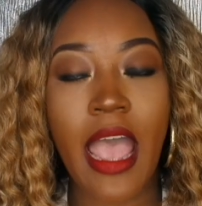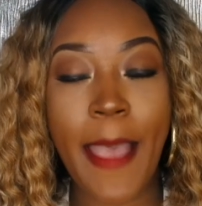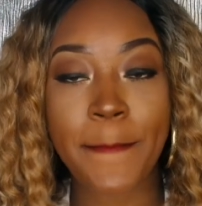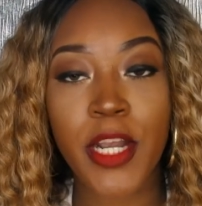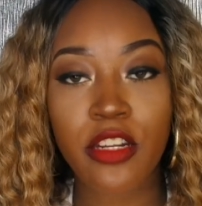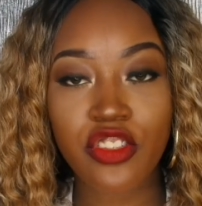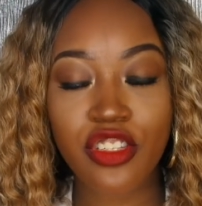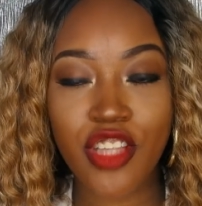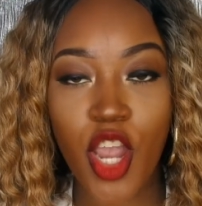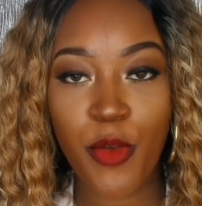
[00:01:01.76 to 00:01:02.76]
I
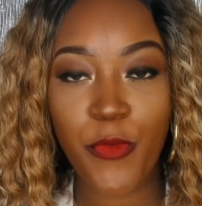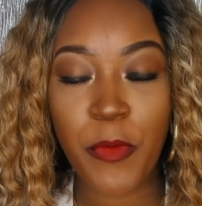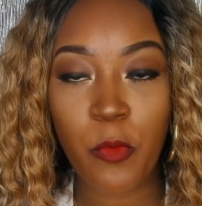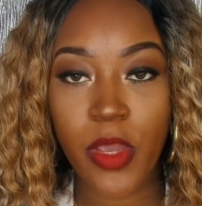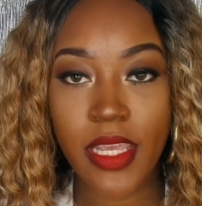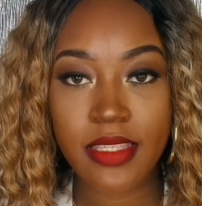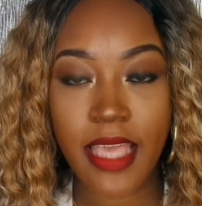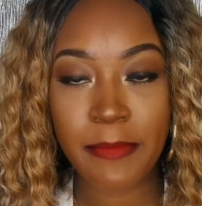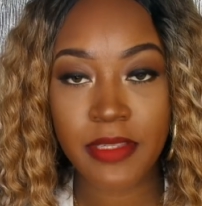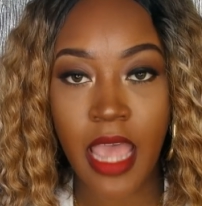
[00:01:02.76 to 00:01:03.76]
purchased her from
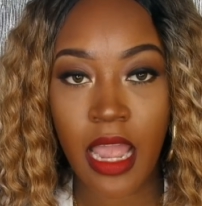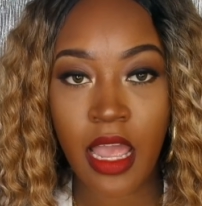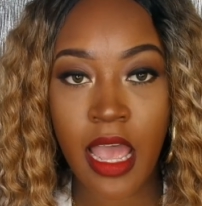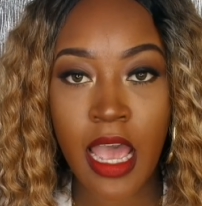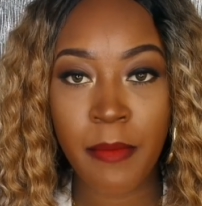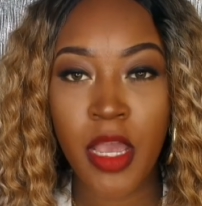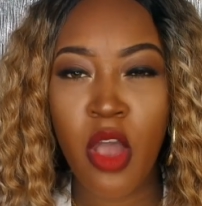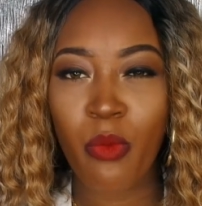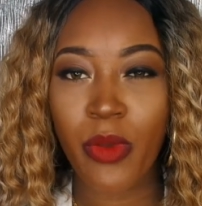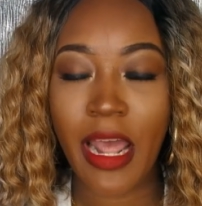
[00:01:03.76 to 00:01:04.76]
wigtypes.com.
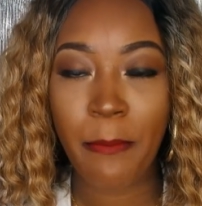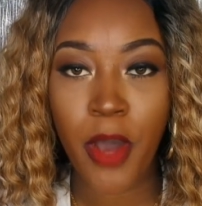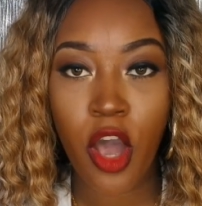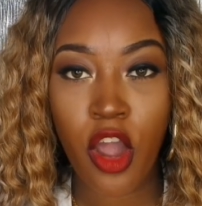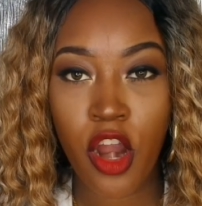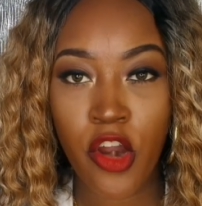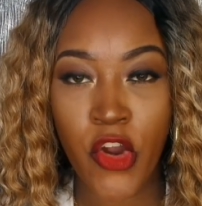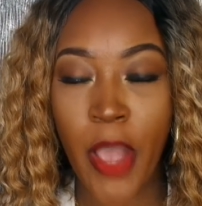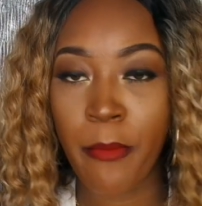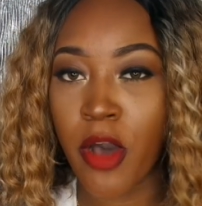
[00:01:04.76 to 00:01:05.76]
When I bought
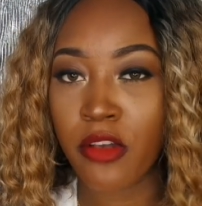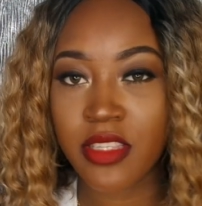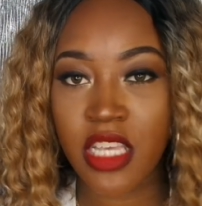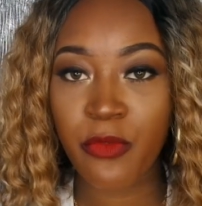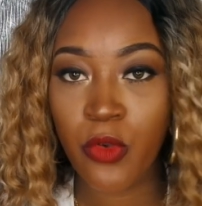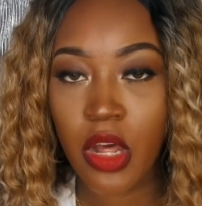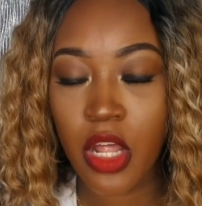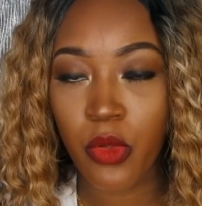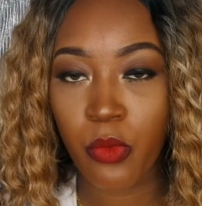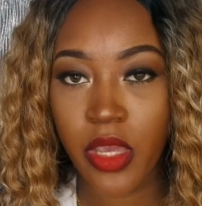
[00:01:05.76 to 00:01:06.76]
her, I bought several
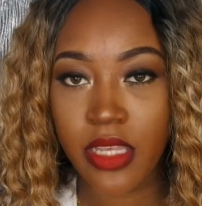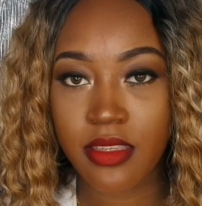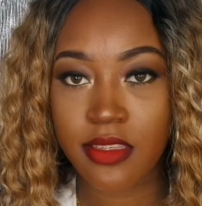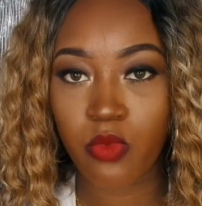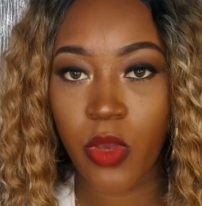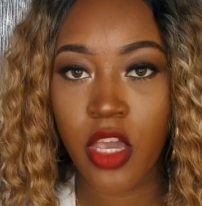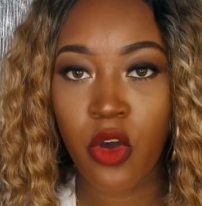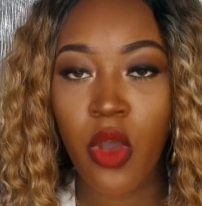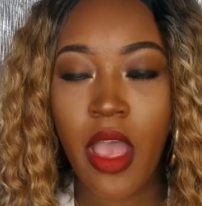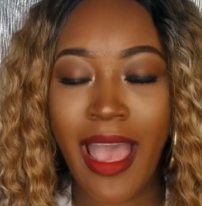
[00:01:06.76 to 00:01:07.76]
other wigs as
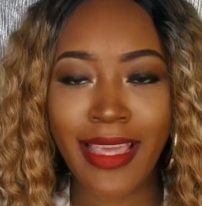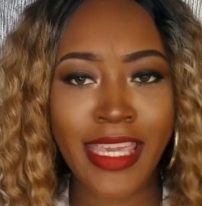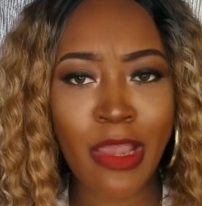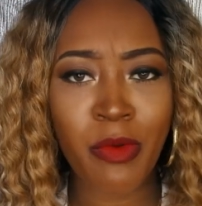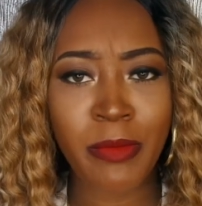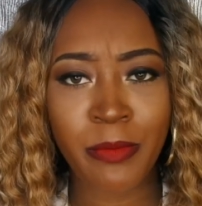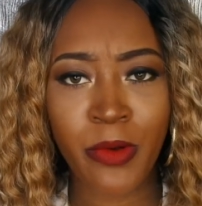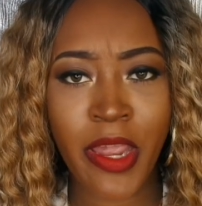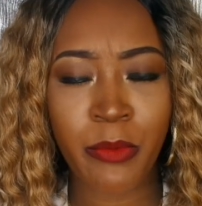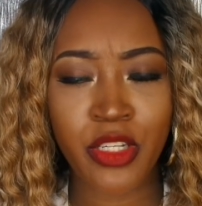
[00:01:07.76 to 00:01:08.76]
well. I can't
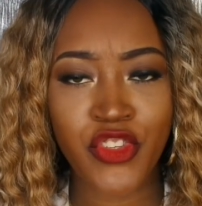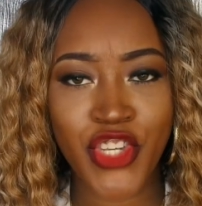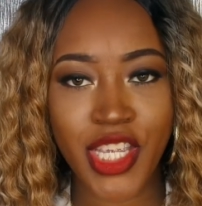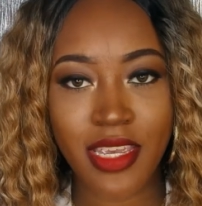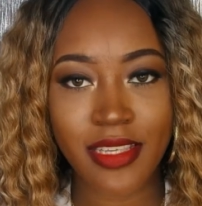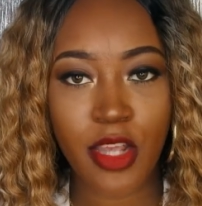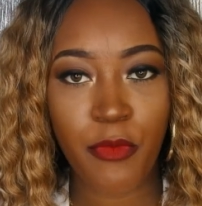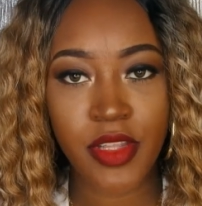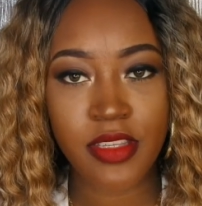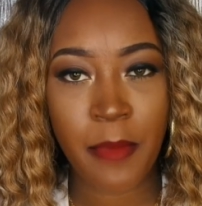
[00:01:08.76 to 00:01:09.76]
remember how much she is
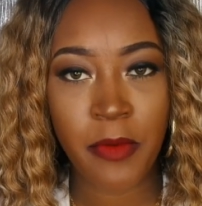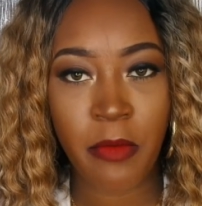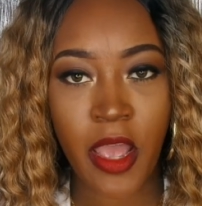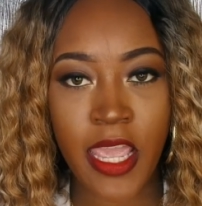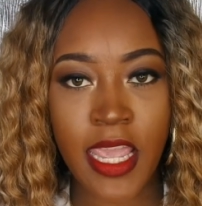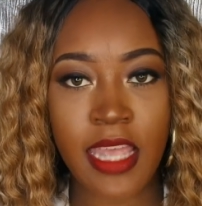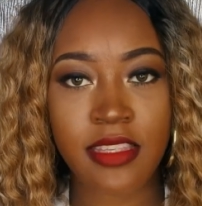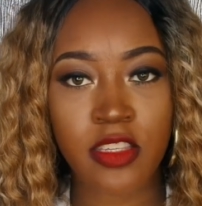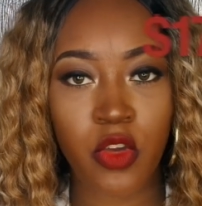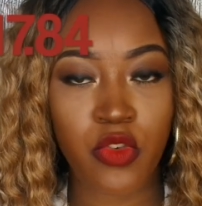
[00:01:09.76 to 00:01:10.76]
off the top of my head,
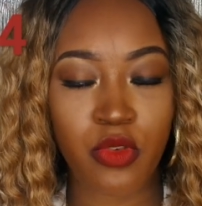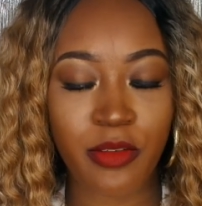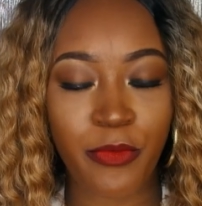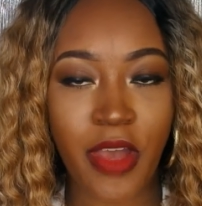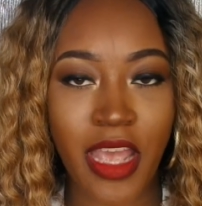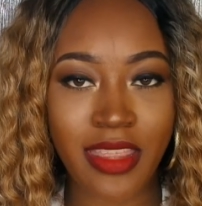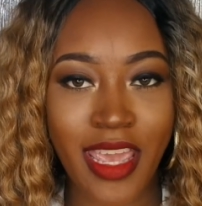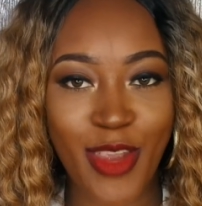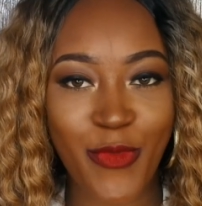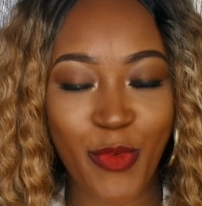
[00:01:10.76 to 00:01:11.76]
so you can find
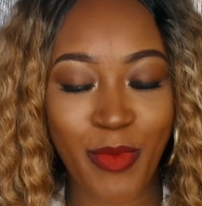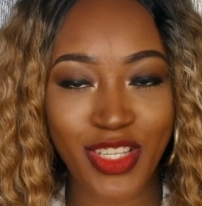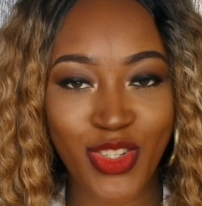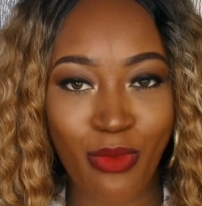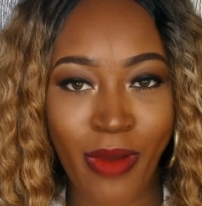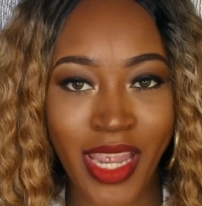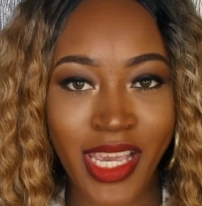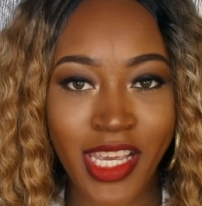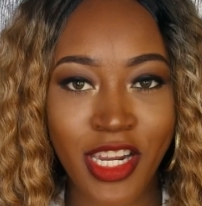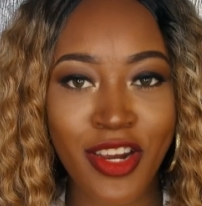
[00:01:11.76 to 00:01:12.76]
that information right
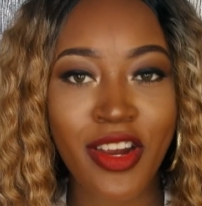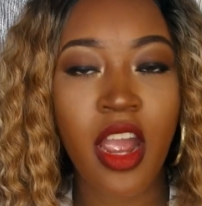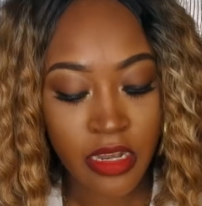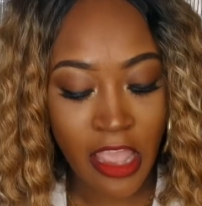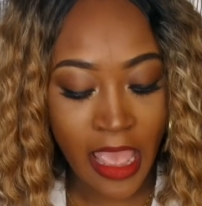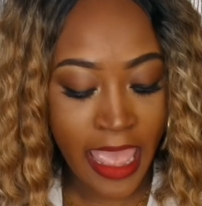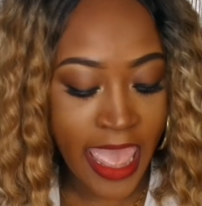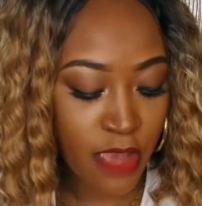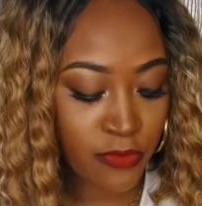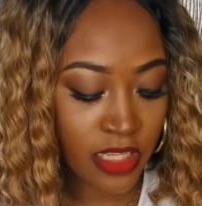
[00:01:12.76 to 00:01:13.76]
here. Now I
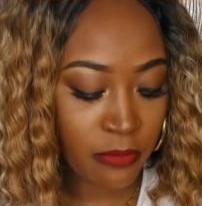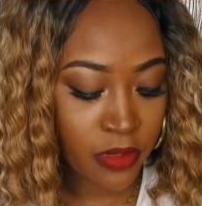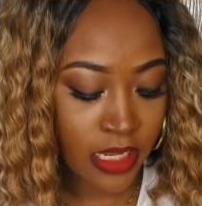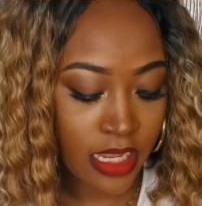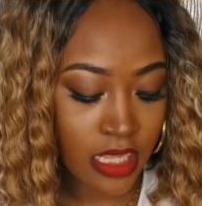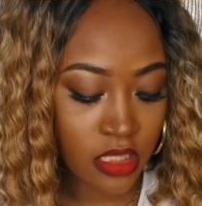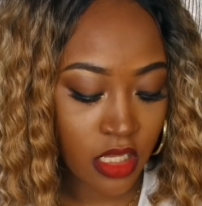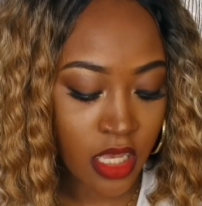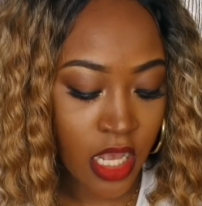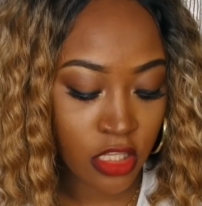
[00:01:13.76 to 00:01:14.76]
have Liberty in the
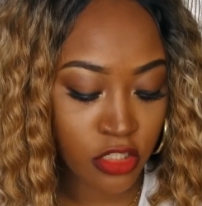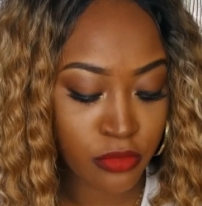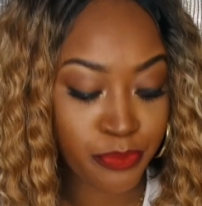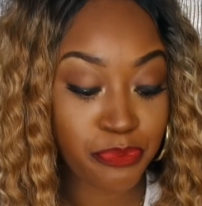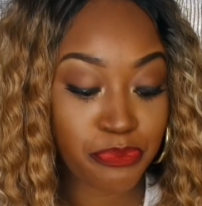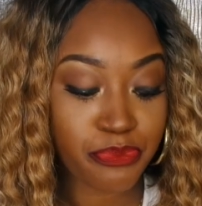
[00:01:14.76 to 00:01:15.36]
color